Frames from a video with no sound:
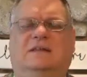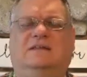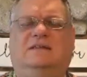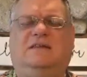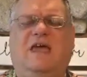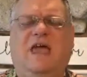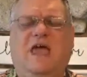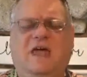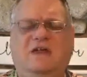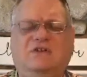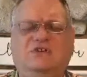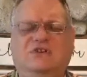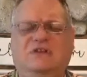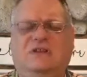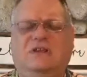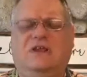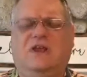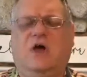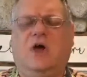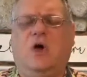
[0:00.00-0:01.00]

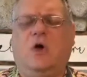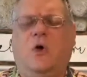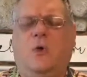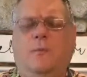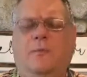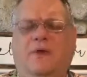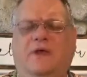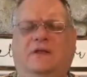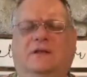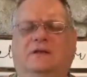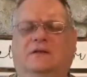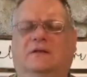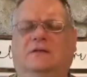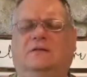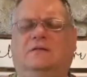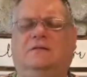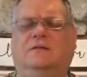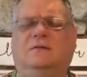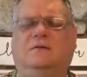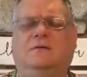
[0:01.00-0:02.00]
intentionally
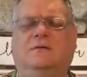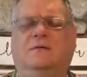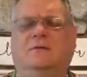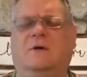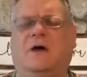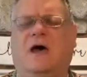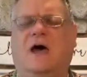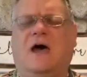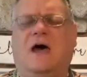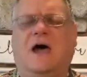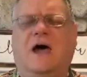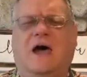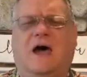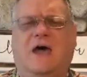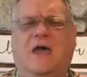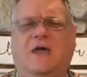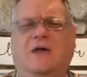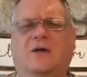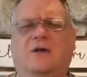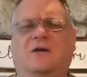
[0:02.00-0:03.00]
opened to a
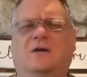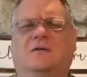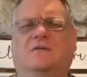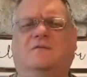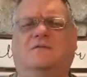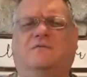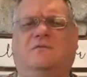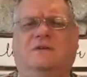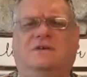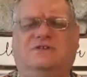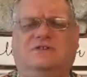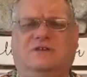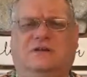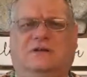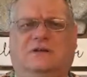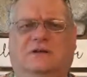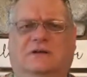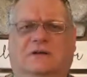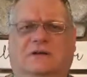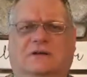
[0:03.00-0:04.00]
higher
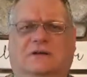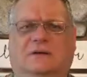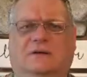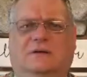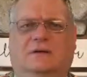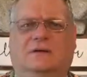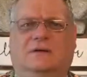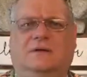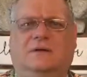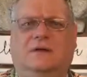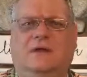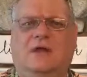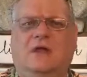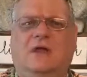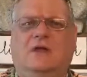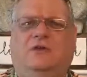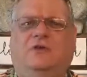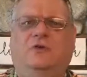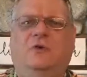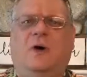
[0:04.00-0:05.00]
vision,
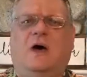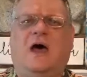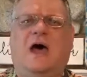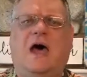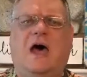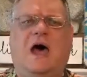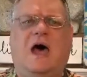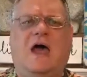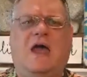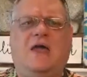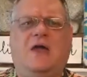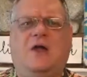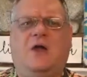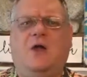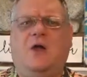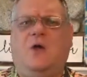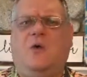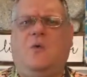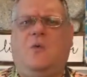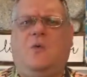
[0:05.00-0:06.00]
to a
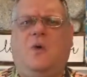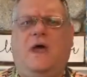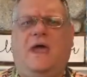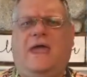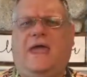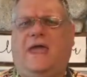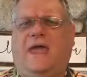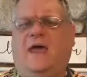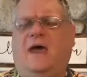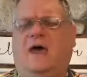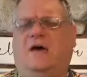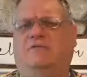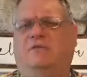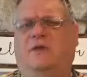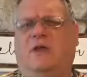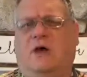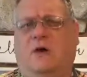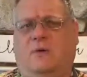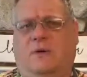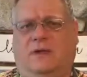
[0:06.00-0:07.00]
higher way
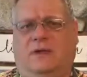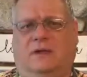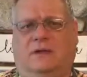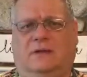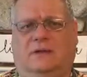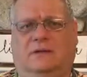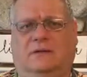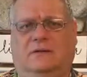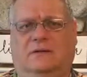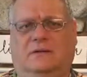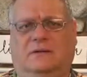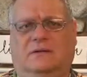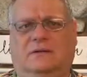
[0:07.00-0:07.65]
of knowing?